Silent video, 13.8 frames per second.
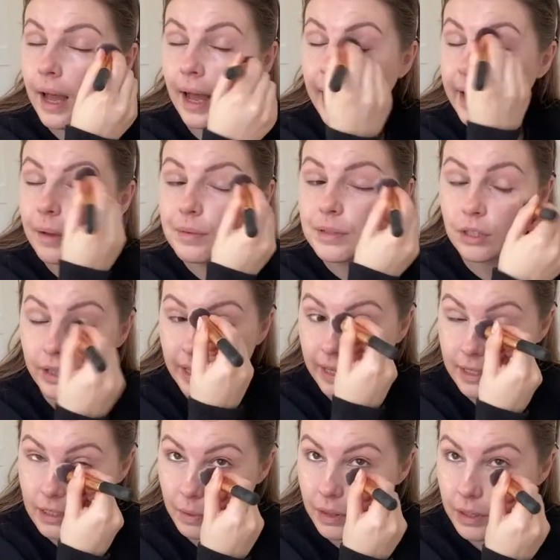And I was looking
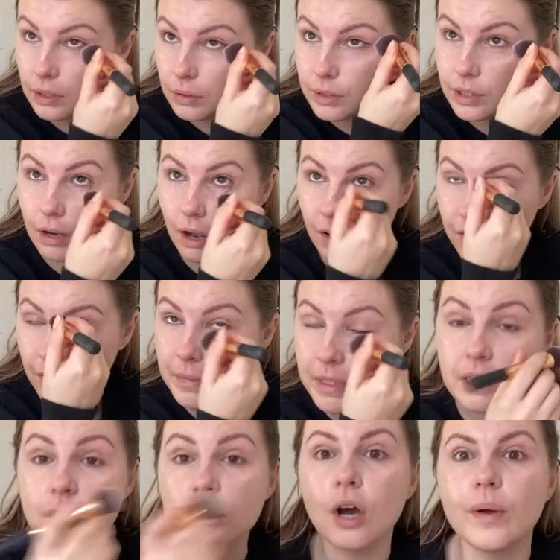at some of the new stuff. I'm
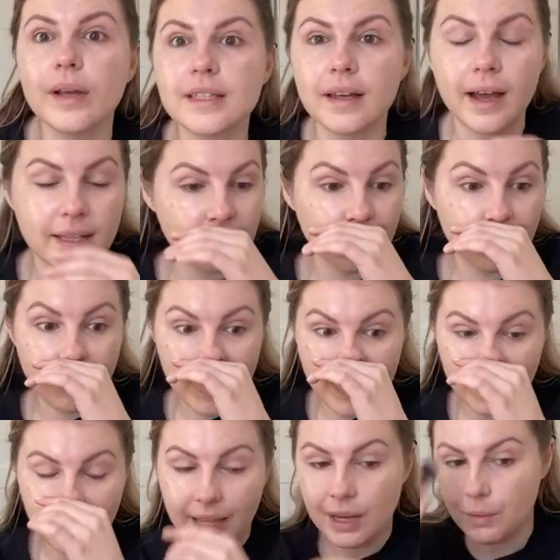so excited that
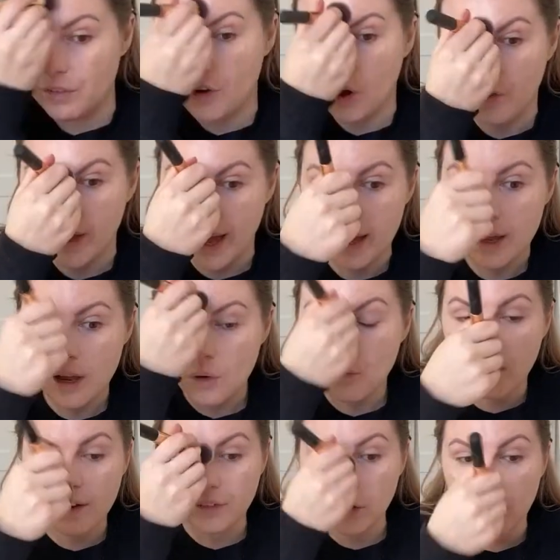finally we've got that
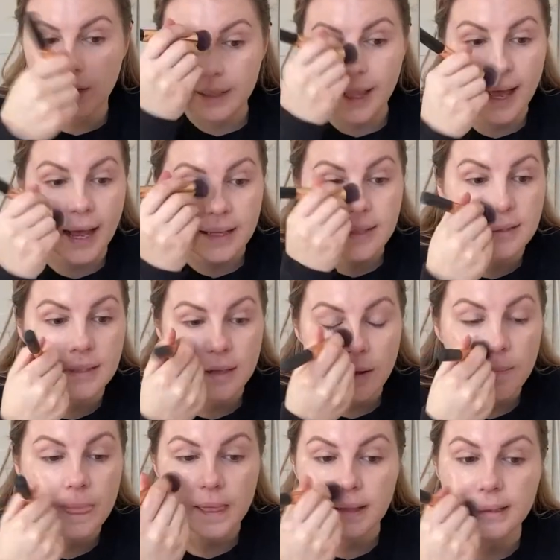Revlon glass
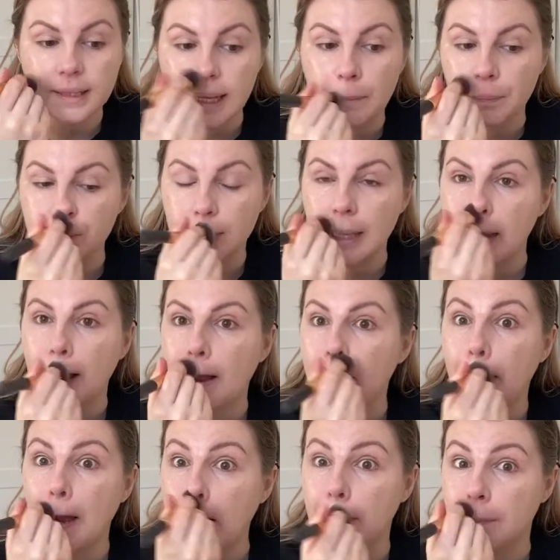lip thing.
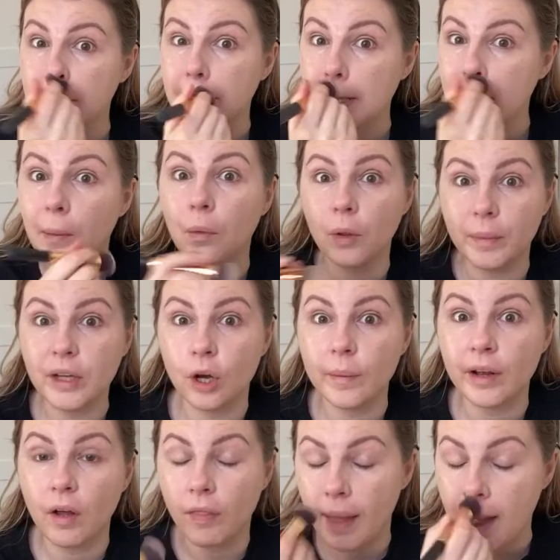A video will be
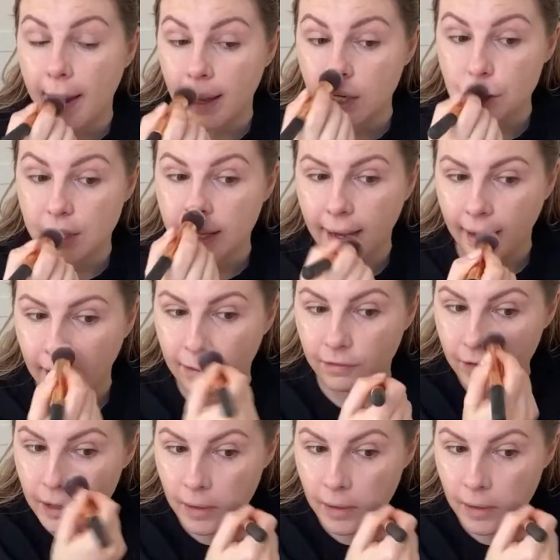coming on that. I actually have